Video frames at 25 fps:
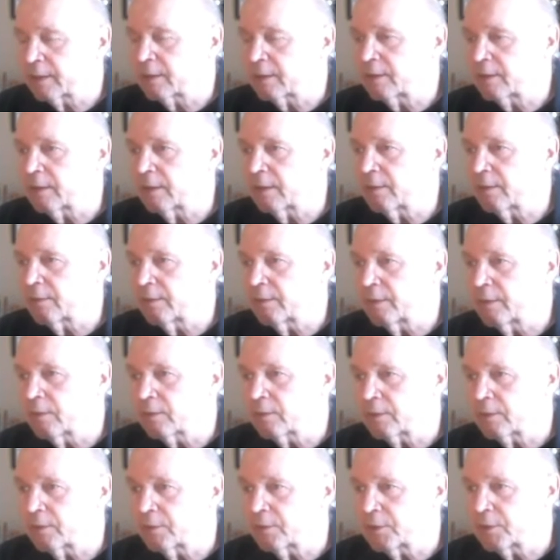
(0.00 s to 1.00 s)
that they'll
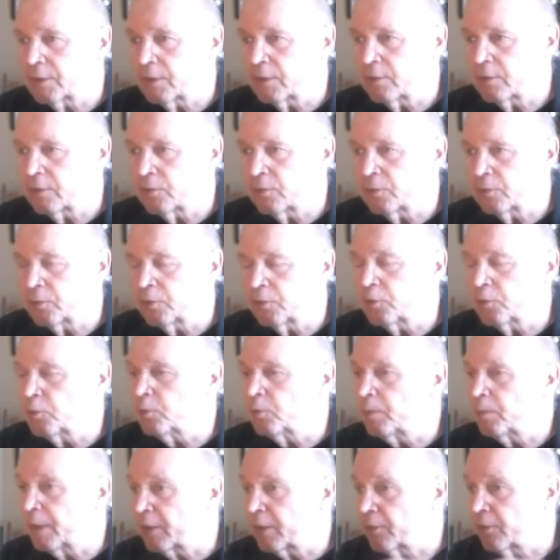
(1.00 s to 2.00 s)
continue to do
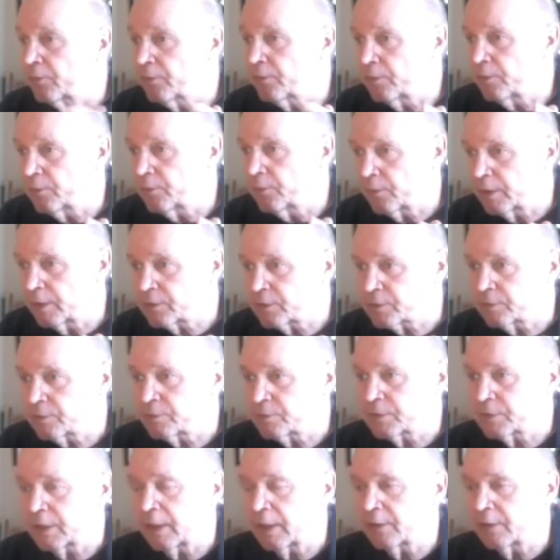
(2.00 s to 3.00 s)
better than the rest of
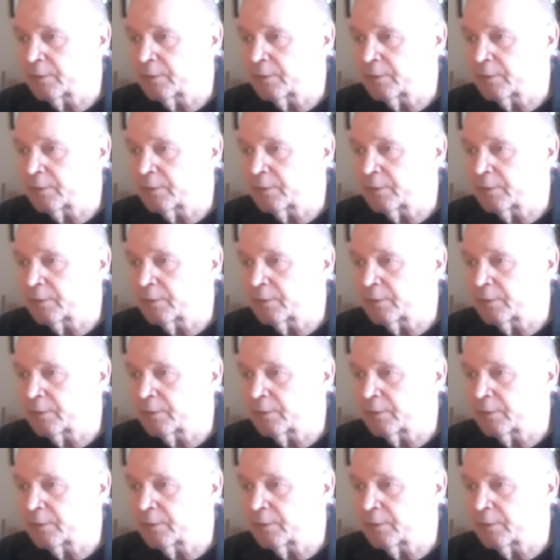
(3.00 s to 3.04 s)
South